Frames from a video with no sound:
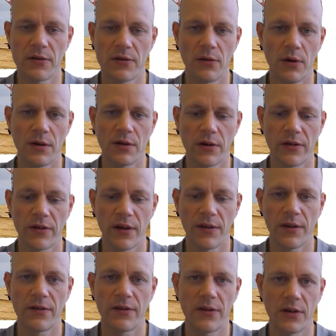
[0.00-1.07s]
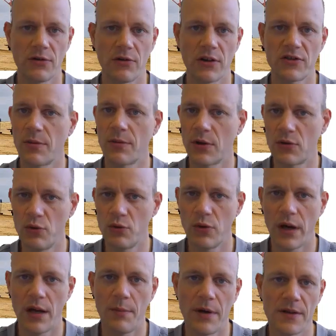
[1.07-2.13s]
So interlocks are these situations where 2
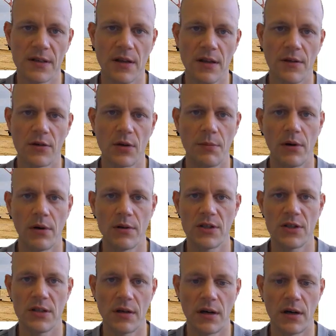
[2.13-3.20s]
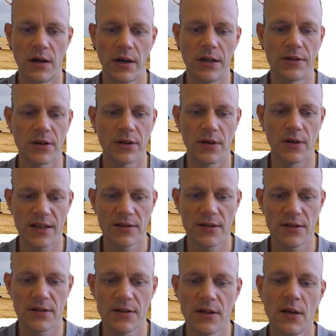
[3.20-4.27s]
elements in the topology are
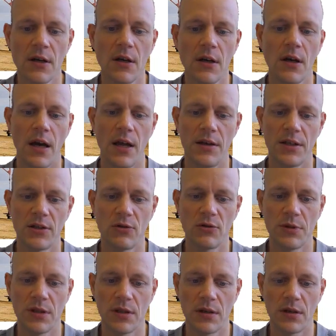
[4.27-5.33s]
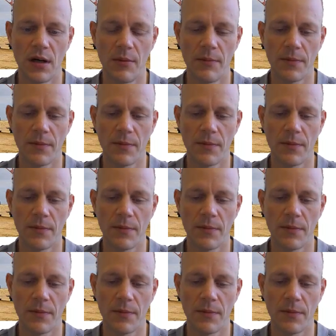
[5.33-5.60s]
interconnected and need to be